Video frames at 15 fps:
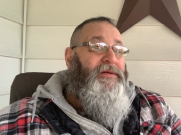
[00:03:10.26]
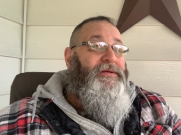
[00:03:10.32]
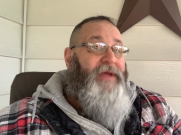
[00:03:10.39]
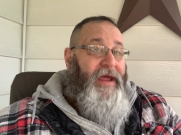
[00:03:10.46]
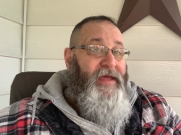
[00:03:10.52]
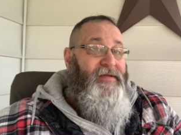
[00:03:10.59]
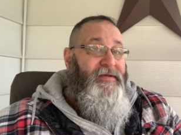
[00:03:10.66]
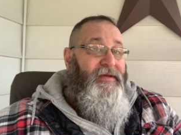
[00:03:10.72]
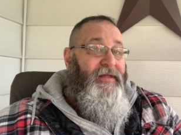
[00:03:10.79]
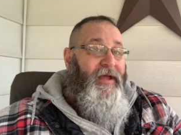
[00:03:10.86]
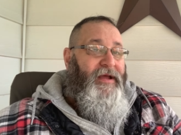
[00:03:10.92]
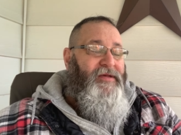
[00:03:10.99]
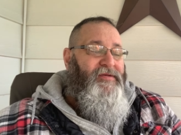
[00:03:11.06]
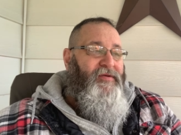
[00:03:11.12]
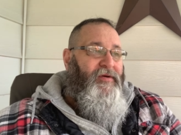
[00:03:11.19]
Tasted
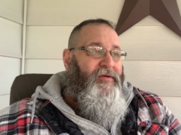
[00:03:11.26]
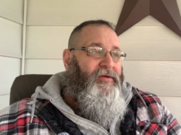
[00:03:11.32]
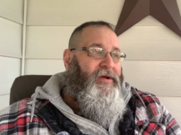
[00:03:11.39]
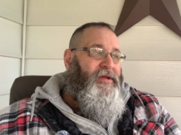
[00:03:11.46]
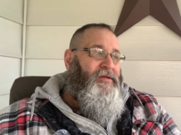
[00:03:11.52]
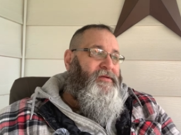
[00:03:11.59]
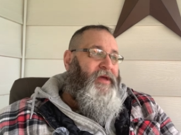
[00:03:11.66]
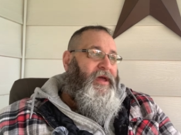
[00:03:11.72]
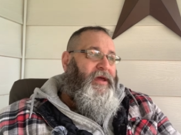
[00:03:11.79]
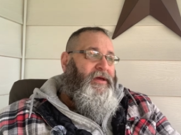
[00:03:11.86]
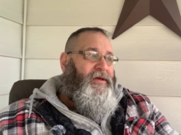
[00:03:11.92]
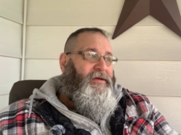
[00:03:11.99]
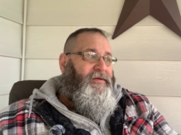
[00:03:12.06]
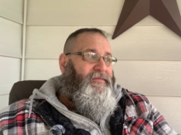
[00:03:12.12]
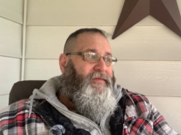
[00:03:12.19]
like a sirloin steak.
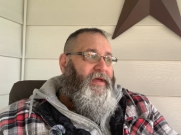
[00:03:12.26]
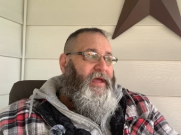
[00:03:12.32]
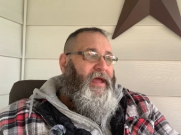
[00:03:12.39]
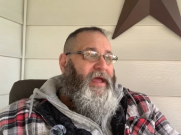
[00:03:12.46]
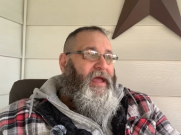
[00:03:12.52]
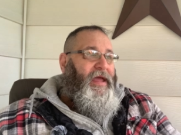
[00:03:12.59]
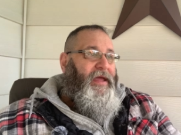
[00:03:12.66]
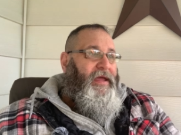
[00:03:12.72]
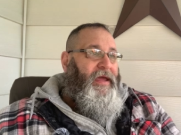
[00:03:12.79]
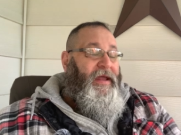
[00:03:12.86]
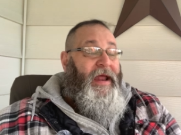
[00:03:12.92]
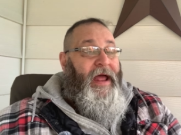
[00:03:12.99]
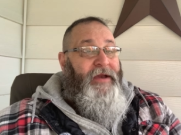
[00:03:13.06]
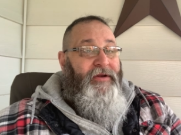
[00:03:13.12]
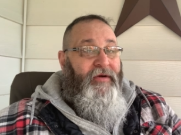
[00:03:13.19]
It
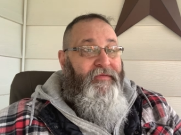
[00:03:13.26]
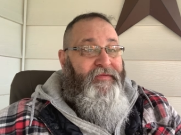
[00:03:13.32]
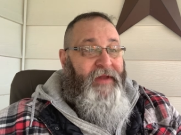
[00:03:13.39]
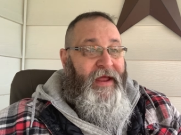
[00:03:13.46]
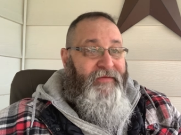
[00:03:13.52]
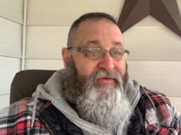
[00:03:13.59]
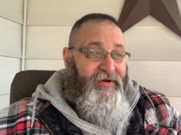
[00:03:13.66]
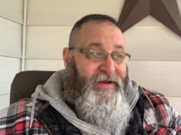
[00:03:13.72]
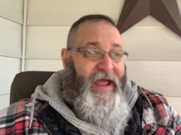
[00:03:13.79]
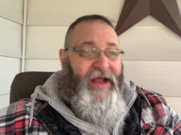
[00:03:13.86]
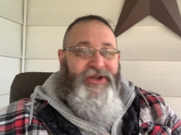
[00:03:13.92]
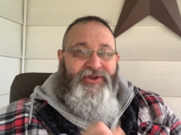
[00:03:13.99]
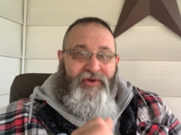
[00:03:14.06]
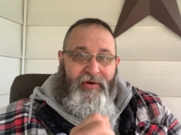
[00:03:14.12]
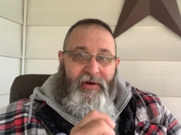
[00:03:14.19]
had no flavor,
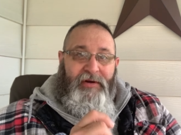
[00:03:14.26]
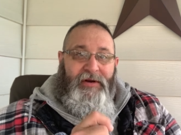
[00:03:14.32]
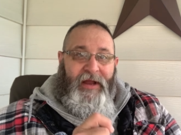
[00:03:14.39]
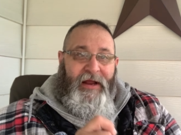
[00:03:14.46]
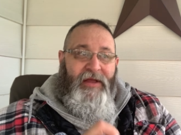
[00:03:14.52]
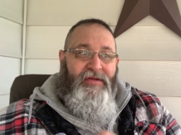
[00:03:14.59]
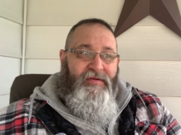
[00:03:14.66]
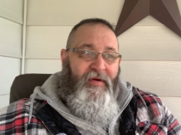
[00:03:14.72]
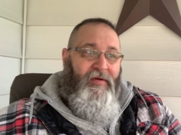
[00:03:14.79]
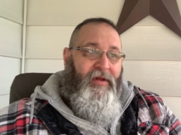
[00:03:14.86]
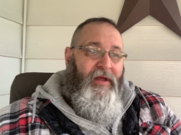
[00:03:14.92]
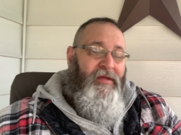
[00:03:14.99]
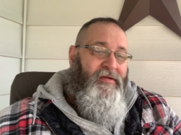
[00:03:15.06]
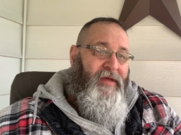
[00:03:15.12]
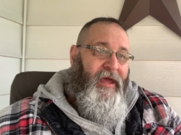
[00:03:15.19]
texture like a
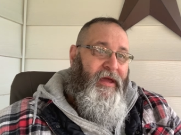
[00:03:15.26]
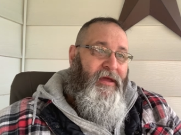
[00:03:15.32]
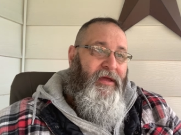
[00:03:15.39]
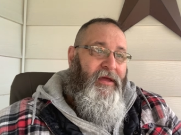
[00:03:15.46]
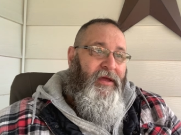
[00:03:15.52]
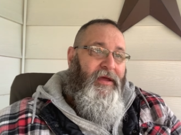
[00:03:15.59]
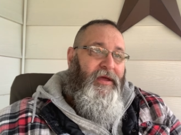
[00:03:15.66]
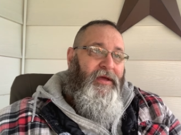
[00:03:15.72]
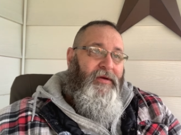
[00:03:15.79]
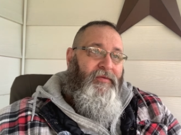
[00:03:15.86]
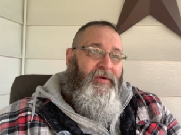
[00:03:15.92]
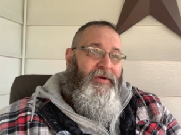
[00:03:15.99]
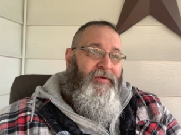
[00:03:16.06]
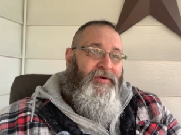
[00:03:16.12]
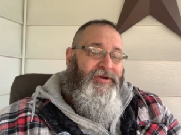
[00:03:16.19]
sirloin steak.
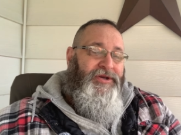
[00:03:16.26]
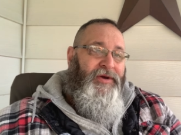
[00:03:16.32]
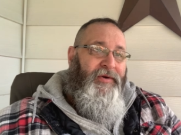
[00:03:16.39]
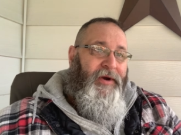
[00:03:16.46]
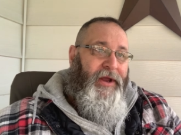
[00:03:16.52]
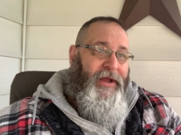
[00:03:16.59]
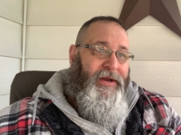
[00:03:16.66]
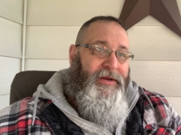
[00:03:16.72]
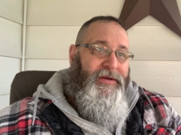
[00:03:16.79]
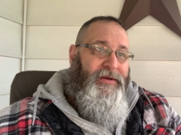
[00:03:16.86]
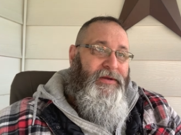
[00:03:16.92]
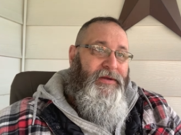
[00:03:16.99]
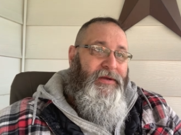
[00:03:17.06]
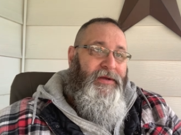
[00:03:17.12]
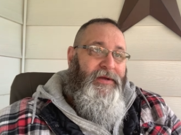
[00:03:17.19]
When you were chewing it,
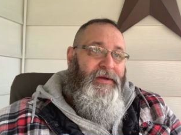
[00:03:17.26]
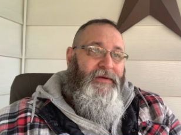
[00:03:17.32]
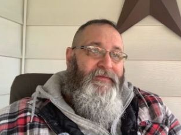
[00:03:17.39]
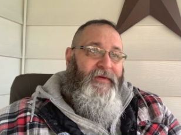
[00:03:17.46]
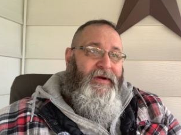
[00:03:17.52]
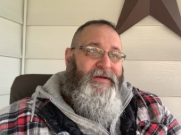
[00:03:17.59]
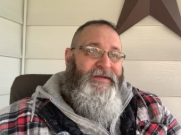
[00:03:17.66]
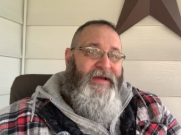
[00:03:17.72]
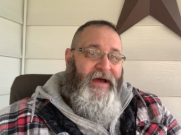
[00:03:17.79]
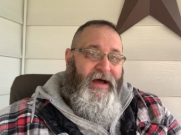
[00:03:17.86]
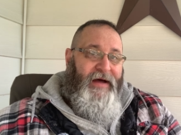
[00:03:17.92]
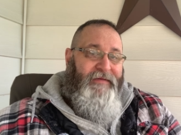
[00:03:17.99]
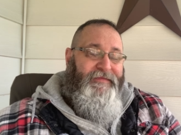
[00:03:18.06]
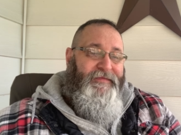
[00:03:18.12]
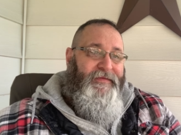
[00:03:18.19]
very
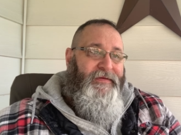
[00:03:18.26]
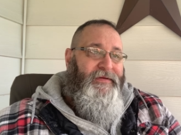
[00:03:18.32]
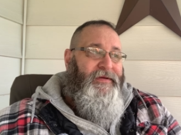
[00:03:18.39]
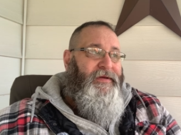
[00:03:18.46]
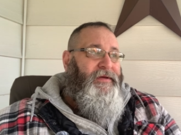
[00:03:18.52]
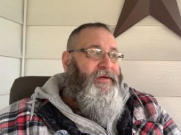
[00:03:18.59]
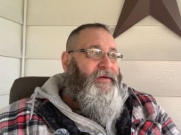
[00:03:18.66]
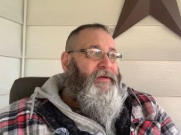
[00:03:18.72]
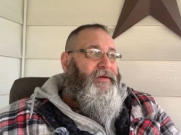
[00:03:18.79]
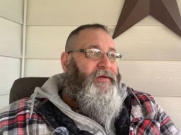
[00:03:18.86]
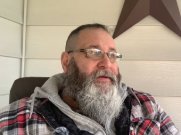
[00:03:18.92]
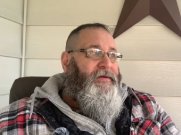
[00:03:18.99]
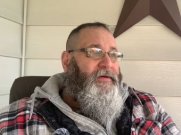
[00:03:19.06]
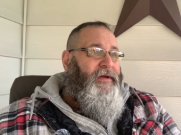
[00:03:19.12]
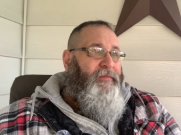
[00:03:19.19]
tough
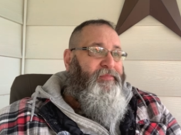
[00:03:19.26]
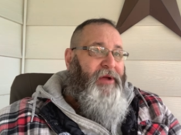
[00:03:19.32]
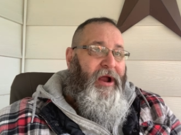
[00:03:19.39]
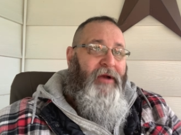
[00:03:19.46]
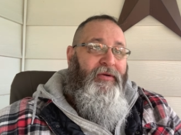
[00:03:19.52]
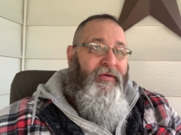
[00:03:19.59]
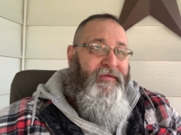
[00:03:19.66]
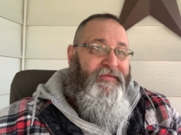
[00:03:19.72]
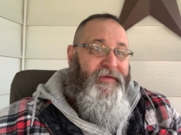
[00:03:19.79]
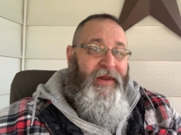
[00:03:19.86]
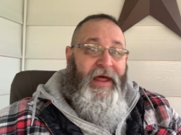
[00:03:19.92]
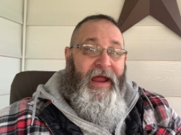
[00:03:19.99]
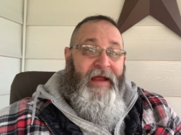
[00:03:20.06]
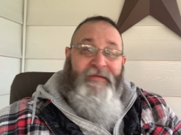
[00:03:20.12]
compared to a fillet.